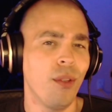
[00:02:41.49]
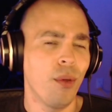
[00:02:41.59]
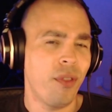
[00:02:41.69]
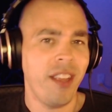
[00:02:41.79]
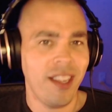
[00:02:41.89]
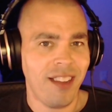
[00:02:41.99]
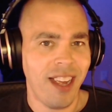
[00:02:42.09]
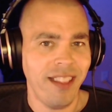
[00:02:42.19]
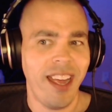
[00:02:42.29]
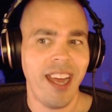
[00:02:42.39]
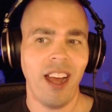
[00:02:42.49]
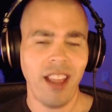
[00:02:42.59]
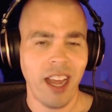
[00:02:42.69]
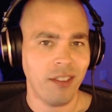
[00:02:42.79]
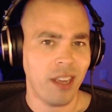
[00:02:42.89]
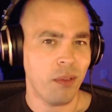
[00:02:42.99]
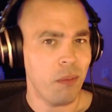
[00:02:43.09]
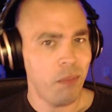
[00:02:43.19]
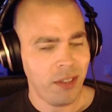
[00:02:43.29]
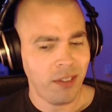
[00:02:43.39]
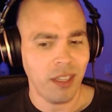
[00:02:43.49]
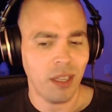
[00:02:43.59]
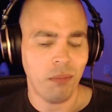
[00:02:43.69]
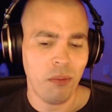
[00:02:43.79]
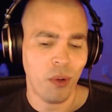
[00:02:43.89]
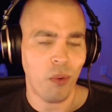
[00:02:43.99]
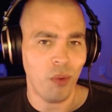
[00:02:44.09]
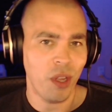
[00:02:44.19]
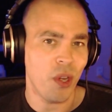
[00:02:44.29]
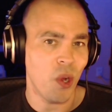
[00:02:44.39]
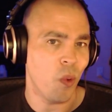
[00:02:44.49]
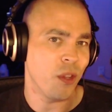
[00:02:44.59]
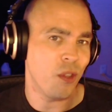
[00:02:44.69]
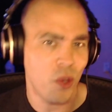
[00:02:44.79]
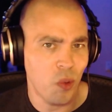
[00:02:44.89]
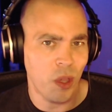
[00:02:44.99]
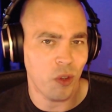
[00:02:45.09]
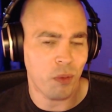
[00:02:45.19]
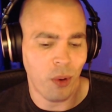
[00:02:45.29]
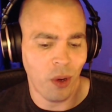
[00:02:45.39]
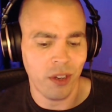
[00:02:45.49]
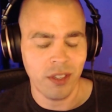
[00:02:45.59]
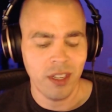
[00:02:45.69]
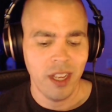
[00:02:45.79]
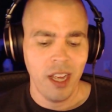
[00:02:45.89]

Little things like that a lot of times are missing, and people don't really know what to do with those parts.